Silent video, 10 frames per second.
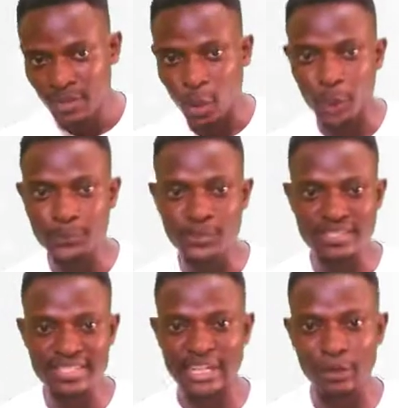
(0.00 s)
Option
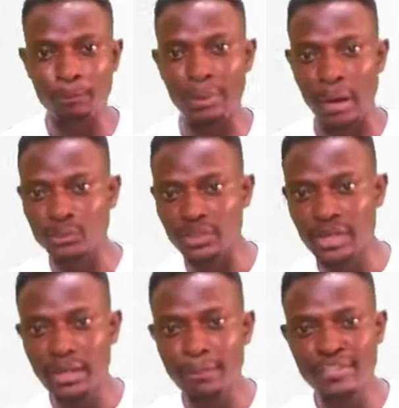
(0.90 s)
C, compound,
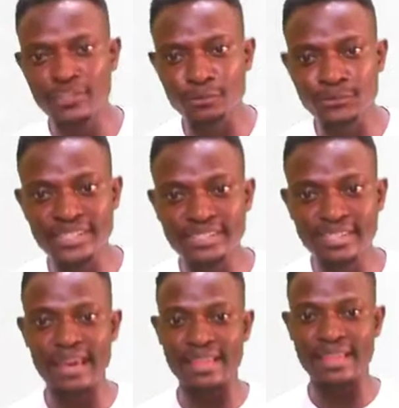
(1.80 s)
means to bring
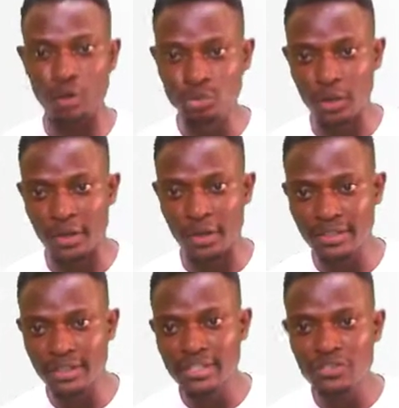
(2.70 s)
together or join,
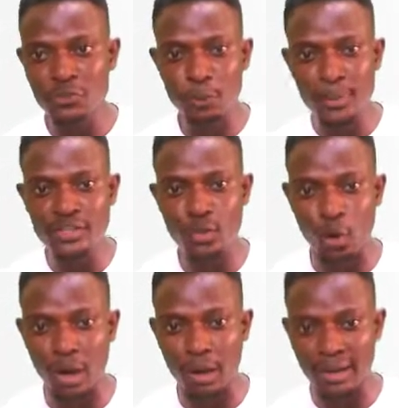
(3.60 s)
to mix
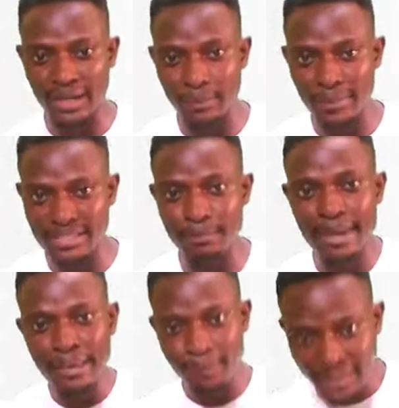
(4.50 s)
or amalgamate.
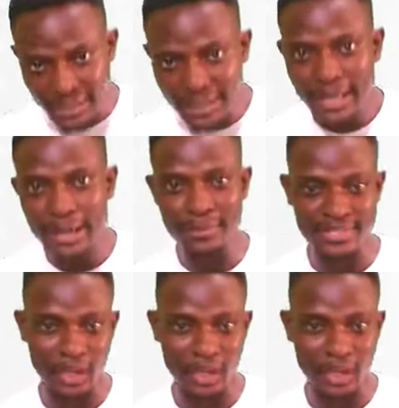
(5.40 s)
Maybe Mr.